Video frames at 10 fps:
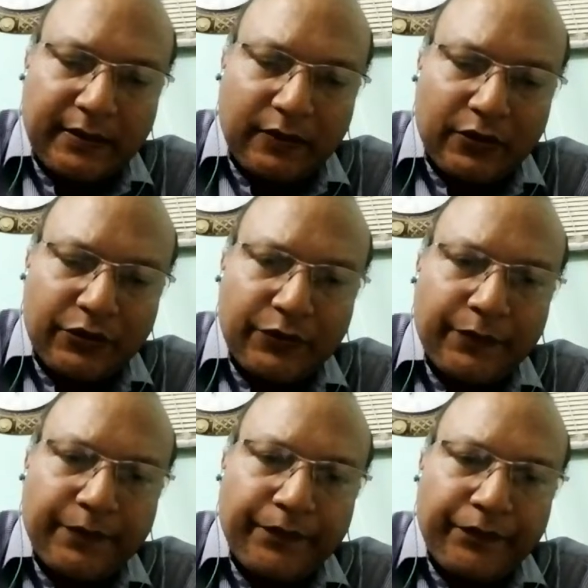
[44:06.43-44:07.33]
to
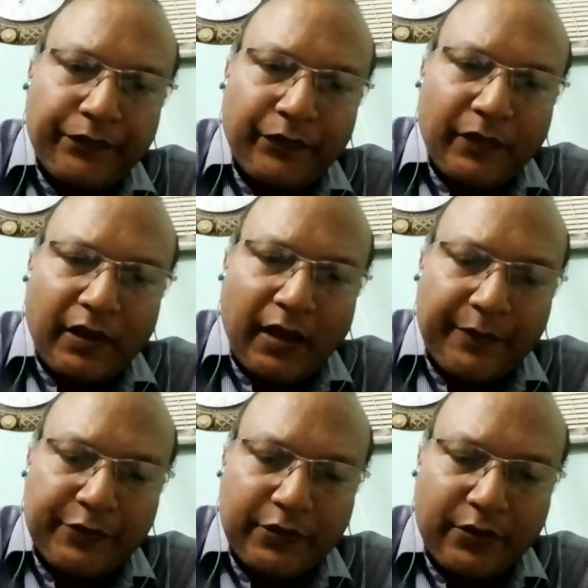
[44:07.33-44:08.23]
epsilon
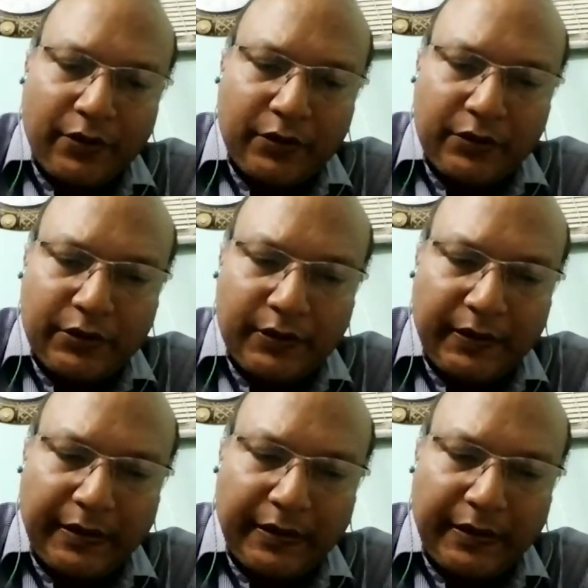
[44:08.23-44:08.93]
naught E